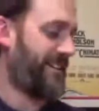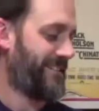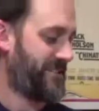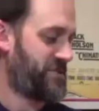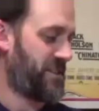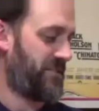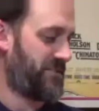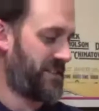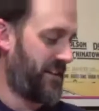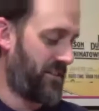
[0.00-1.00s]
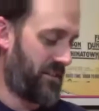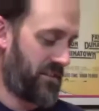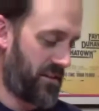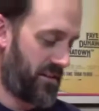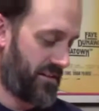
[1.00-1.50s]
The sheriff's hat,
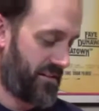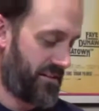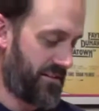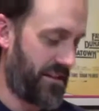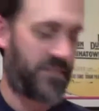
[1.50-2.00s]
that